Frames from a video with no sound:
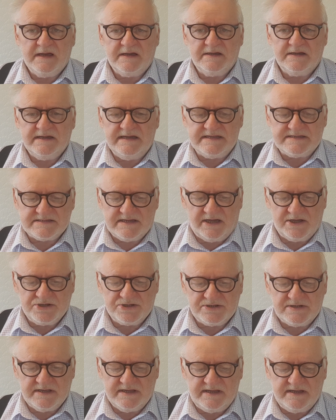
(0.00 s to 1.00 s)
It's
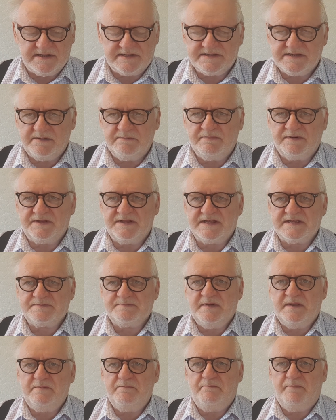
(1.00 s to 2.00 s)
actually timber that's
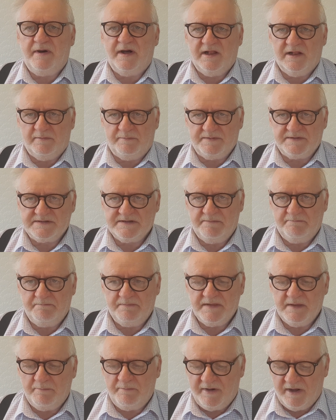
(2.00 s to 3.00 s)
been pulped
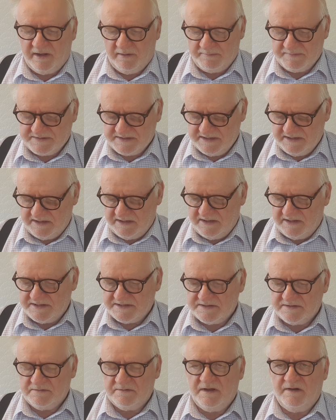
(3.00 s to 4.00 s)

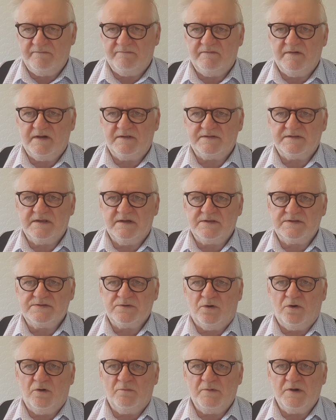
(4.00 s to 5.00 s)
to it's
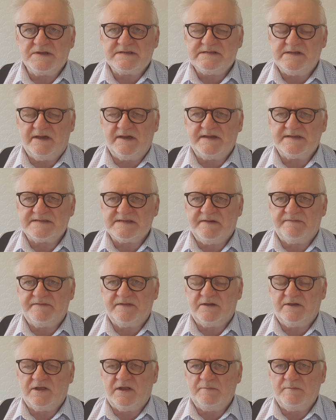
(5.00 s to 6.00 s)
almost like as if
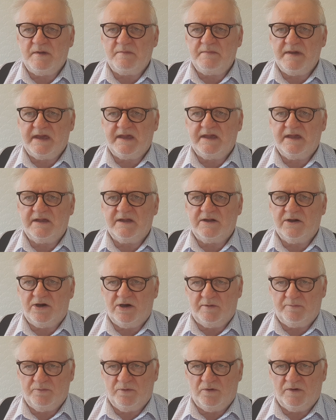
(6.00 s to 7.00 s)
they're going to be making
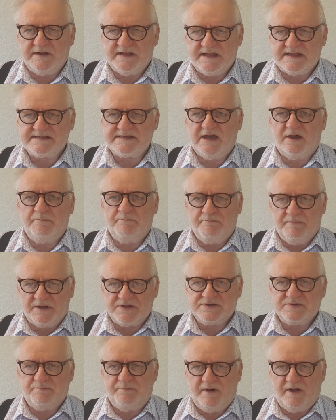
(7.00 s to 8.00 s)
cardboard. That's how
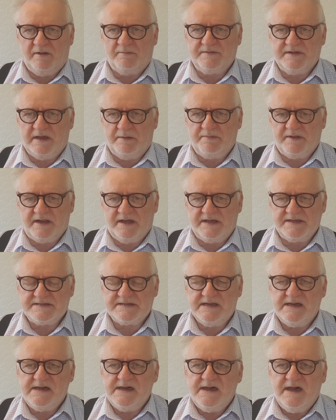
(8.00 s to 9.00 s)
much pulped up it is,
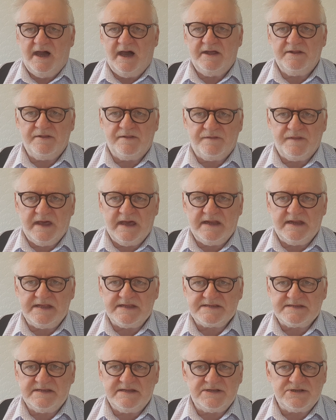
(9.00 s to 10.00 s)
and then
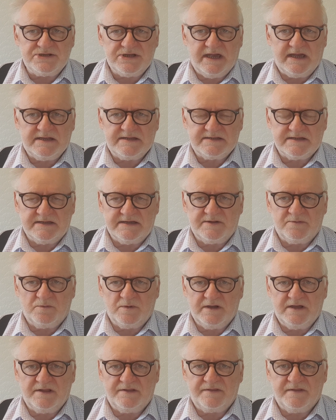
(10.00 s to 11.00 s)
it's injected
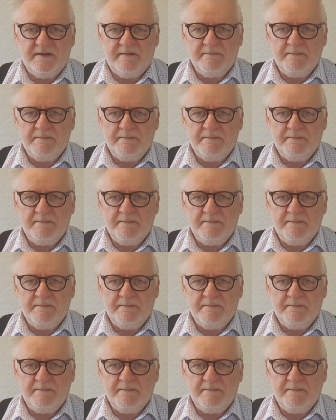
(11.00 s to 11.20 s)
with,